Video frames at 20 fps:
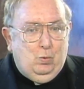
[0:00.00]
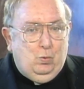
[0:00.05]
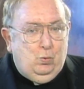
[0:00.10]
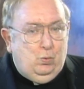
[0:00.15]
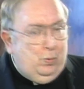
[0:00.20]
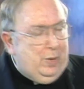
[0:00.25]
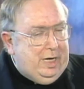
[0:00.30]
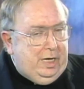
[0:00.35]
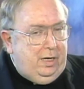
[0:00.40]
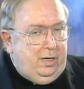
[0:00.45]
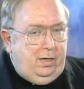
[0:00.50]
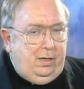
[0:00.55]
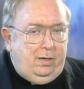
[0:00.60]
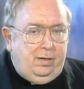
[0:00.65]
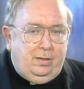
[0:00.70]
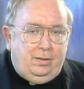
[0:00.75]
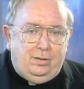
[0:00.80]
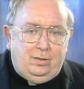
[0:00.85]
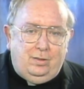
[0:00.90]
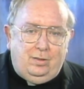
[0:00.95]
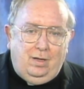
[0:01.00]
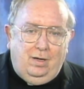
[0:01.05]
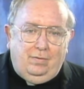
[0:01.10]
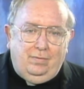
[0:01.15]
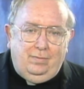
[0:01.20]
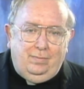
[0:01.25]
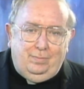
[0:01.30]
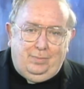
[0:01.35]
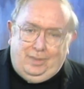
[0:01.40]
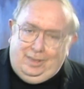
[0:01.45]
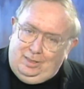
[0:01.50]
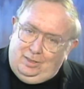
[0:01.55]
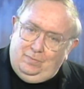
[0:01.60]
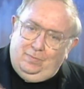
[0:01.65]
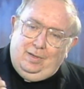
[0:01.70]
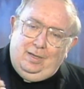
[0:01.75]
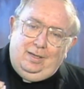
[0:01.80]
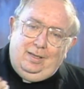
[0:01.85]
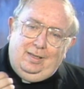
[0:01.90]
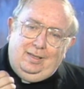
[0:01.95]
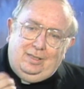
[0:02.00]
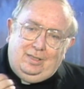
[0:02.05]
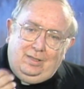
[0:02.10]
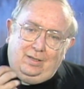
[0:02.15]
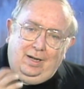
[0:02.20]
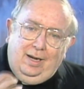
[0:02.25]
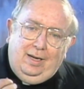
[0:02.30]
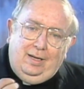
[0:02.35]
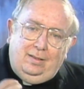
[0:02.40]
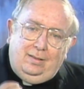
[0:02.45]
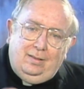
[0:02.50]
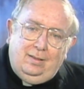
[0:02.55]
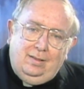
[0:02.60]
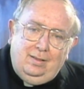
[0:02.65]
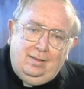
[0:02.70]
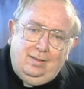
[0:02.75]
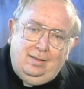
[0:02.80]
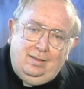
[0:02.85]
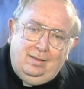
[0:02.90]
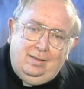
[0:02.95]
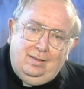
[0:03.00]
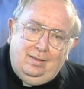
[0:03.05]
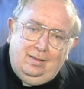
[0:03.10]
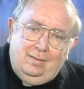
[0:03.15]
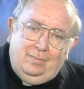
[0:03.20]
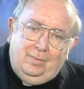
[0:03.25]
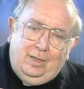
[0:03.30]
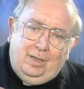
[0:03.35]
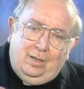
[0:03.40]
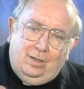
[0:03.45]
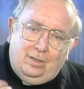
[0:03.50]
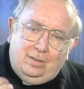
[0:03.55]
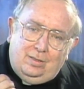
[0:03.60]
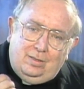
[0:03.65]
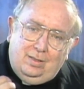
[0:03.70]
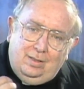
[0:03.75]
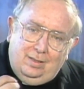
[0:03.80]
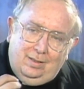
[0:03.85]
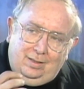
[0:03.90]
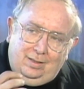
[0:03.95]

Weird stuff. But it's great. Because